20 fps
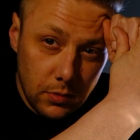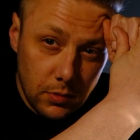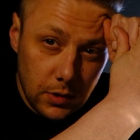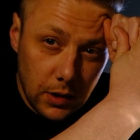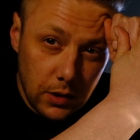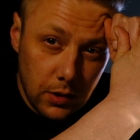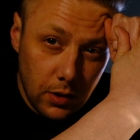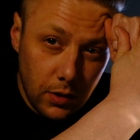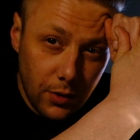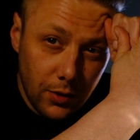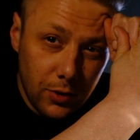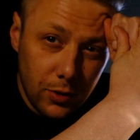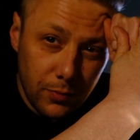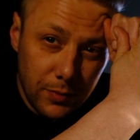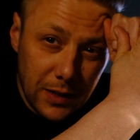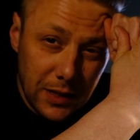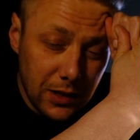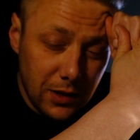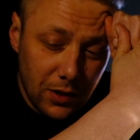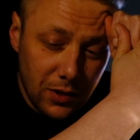it occurred to
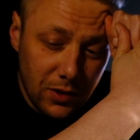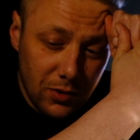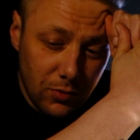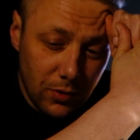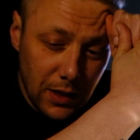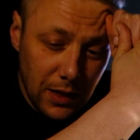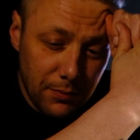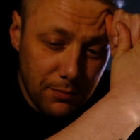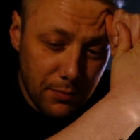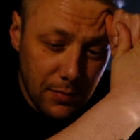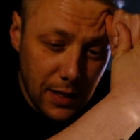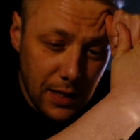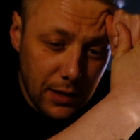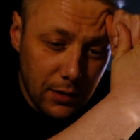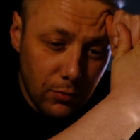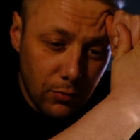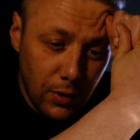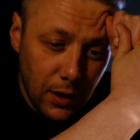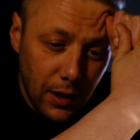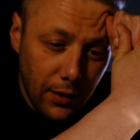me it doesn't really
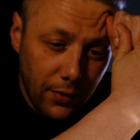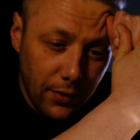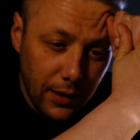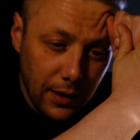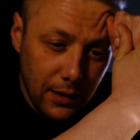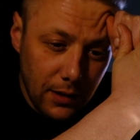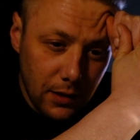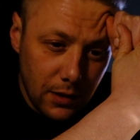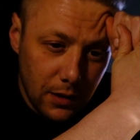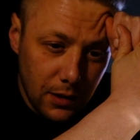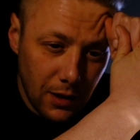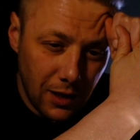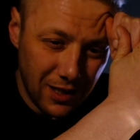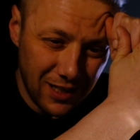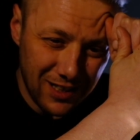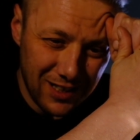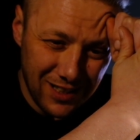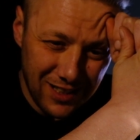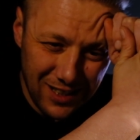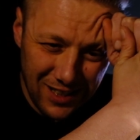matter what I think.
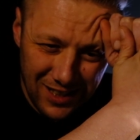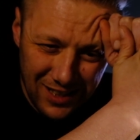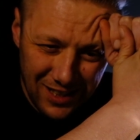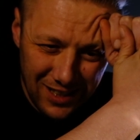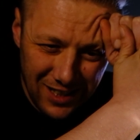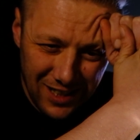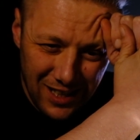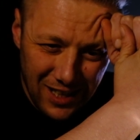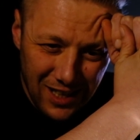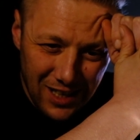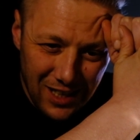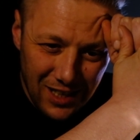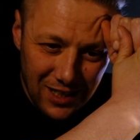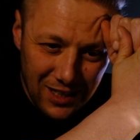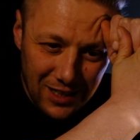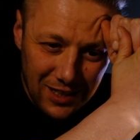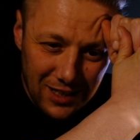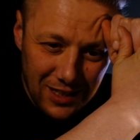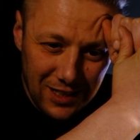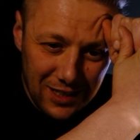
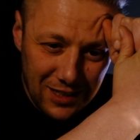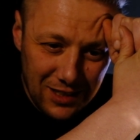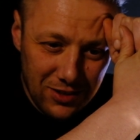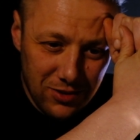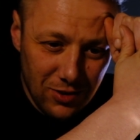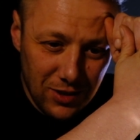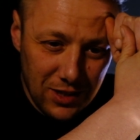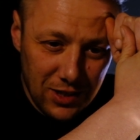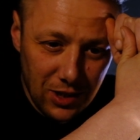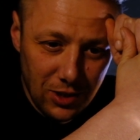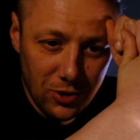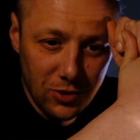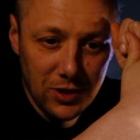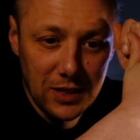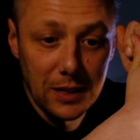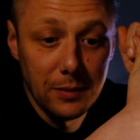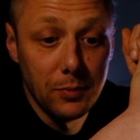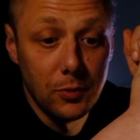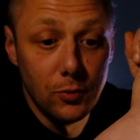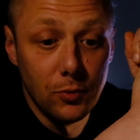As long as I just keep